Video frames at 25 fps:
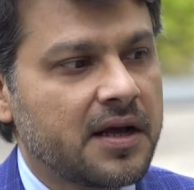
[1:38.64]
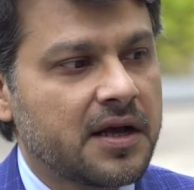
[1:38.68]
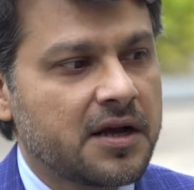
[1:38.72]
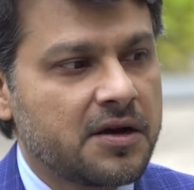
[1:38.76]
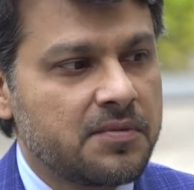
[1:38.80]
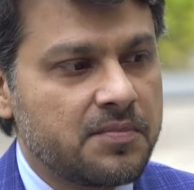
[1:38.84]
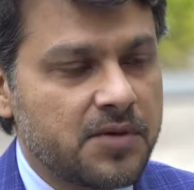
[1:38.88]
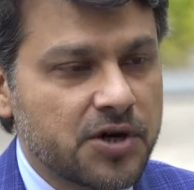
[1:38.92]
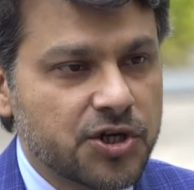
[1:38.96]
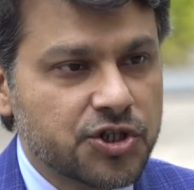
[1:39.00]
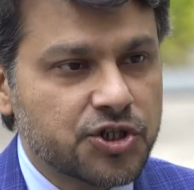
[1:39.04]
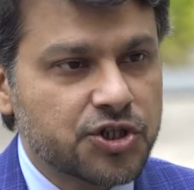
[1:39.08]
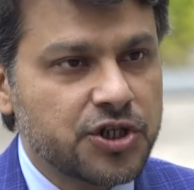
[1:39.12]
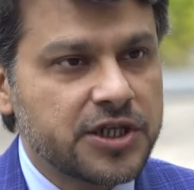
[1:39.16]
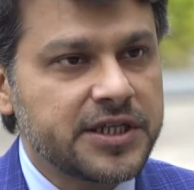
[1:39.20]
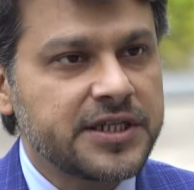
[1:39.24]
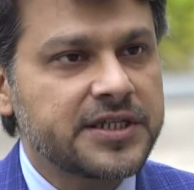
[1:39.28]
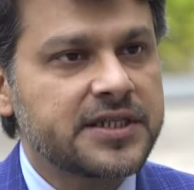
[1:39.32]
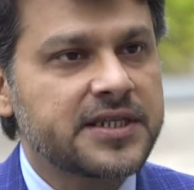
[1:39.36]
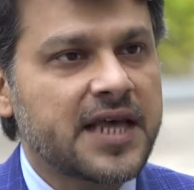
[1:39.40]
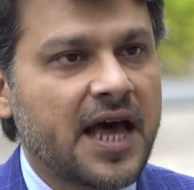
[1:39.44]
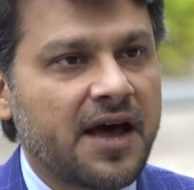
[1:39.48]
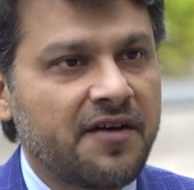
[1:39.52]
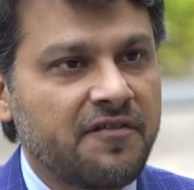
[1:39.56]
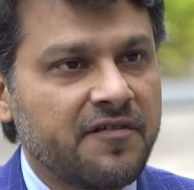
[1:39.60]
commercially
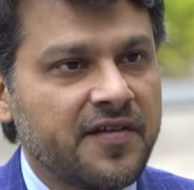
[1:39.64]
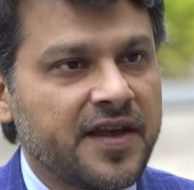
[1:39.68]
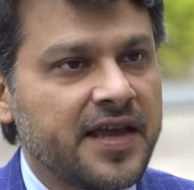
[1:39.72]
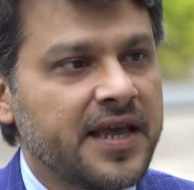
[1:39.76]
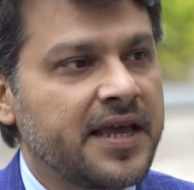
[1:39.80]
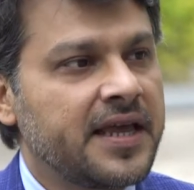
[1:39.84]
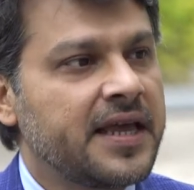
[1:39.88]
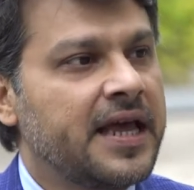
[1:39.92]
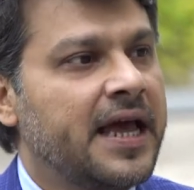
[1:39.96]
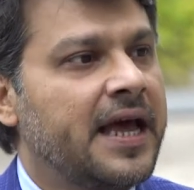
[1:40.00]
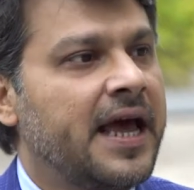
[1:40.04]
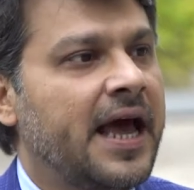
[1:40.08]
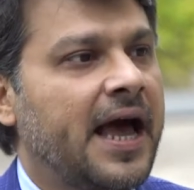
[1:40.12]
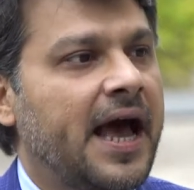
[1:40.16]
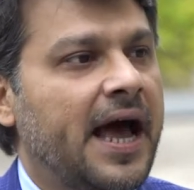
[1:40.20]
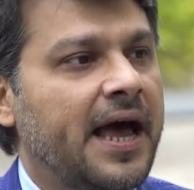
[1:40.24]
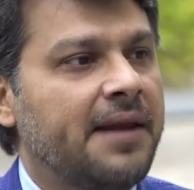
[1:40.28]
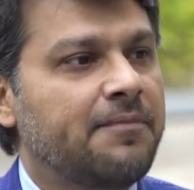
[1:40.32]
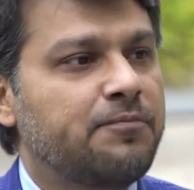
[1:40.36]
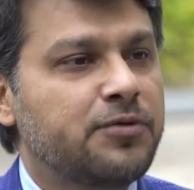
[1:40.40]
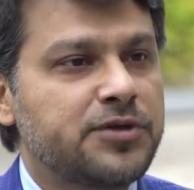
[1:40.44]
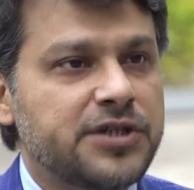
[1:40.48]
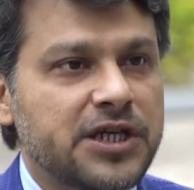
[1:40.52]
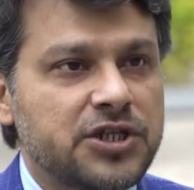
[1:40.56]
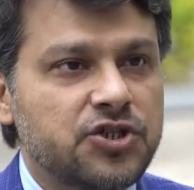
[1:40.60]
savvy
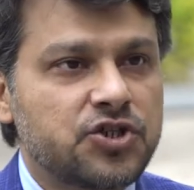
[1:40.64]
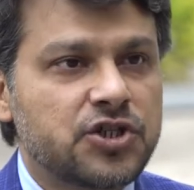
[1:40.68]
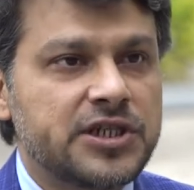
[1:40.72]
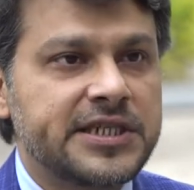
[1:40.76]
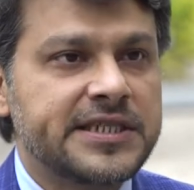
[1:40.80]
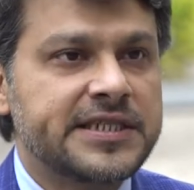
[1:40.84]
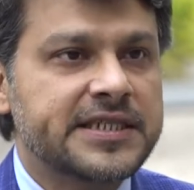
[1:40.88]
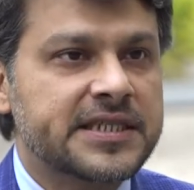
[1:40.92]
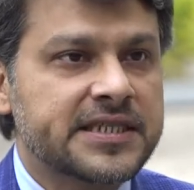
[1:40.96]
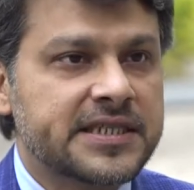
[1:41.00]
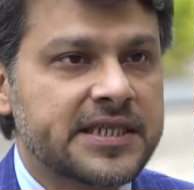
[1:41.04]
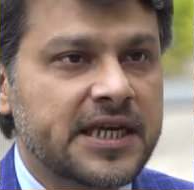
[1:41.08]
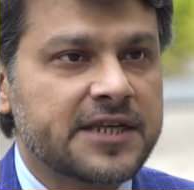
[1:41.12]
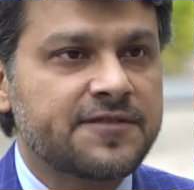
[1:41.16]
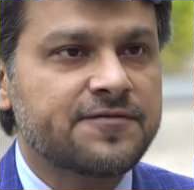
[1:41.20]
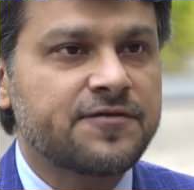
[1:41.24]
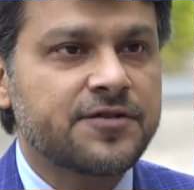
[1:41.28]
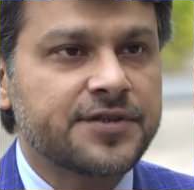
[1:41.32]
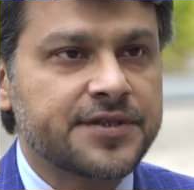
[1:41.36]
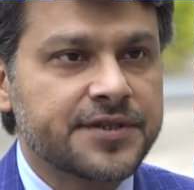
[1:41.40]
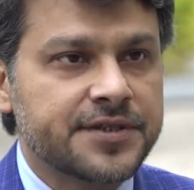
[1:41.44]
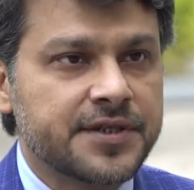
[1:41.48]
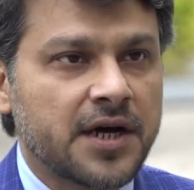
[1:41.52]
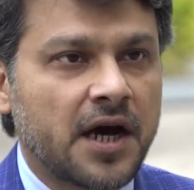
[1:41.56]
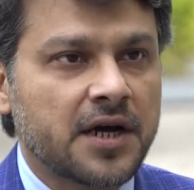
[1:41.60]
and potentially
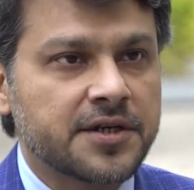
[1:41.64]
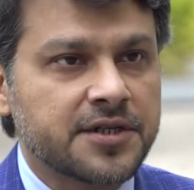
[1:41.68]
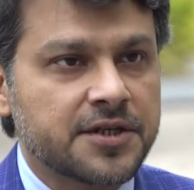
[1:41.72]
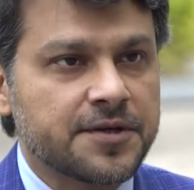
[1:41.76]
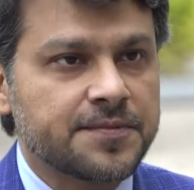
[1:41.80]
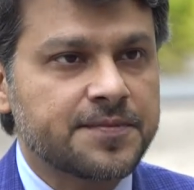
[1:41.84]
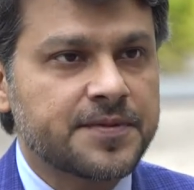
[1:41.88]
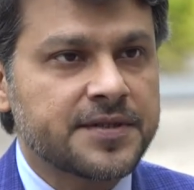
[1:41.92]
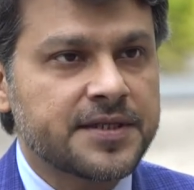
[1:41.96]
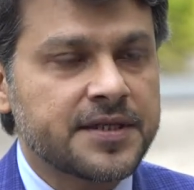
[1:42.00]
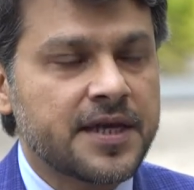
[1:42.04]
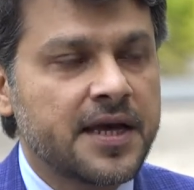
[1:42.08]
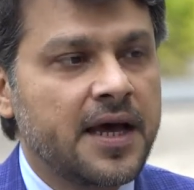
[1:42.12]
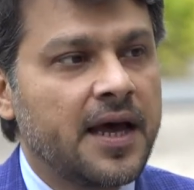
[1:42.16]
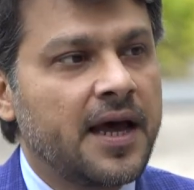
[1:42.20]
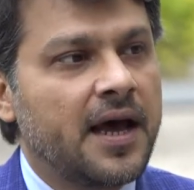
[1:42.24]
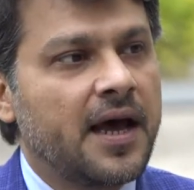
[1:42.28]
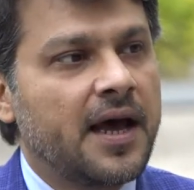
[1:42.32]
successful startups